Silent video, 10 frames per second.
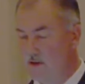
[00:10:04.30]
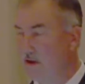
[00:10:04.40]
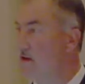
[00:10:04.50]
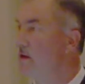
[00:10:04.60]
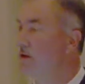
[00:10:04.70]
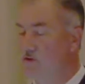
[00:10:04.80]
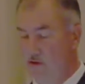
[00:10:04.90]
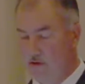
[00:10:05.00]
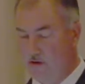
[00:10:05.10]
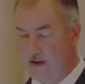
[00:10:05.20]
they need to
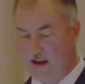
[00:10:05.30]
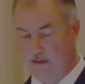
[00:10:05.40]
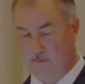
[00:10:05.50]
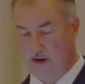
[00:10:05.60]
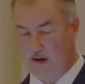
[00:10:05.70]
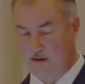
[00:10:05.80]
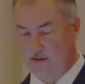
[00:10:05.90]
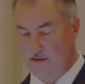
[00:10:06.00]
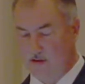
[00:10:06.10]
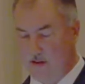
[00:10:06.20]
control their
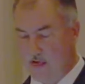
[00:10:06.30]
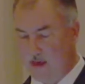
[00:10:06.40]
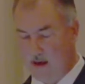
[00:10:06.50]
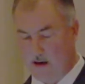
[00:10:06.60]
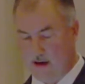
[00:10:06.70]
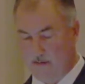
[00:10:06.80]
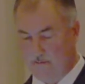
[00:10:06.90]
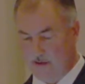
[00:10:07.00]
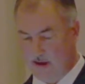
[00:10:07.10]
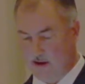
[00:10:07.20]
diabetes,
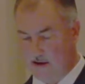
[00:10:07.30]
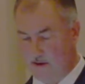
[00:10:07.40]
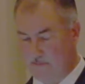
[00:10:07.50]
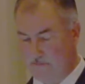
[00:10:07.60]
and